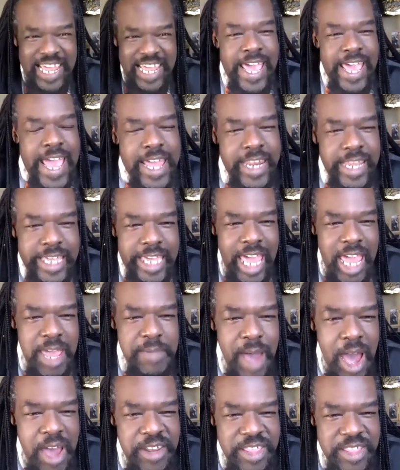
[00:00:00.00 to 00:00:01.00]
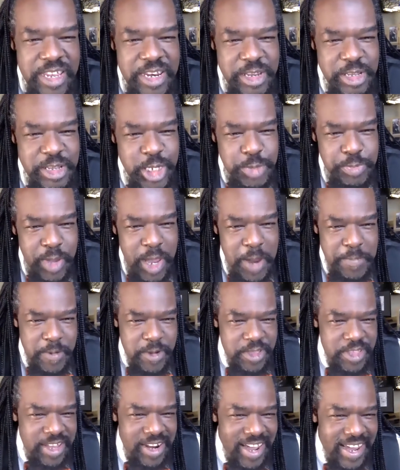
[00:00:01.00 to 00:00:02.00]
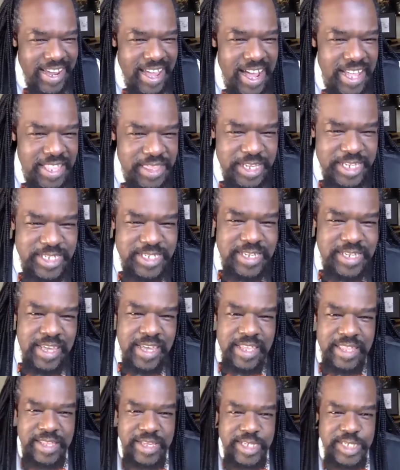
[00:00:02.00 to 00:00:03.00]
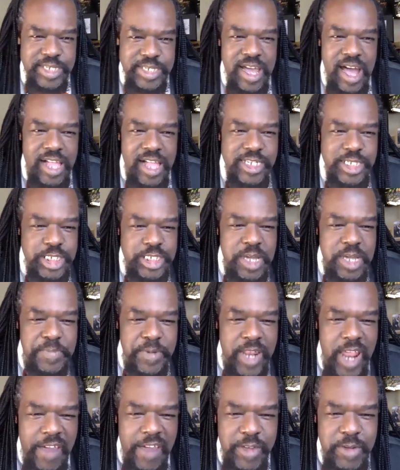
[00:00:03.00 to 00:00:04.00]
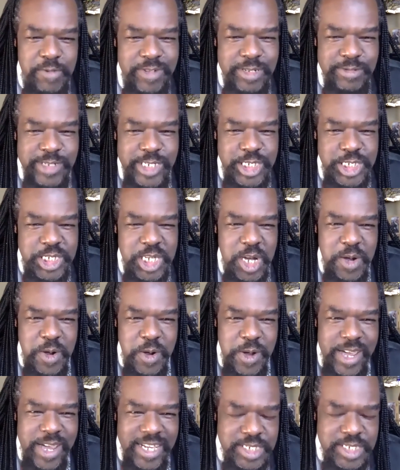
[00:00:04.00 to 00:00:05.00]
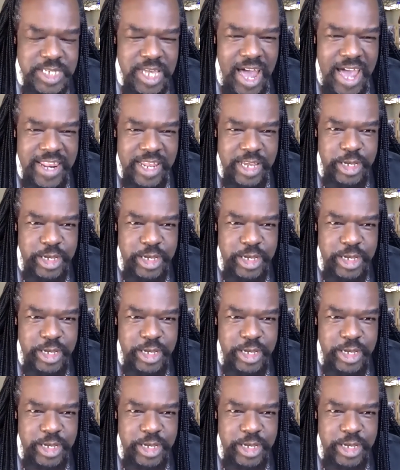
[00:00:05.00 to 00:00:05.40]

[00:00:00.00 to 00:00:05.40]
And it came out in the newspaper that I got this scholarship, and everyone was so excited.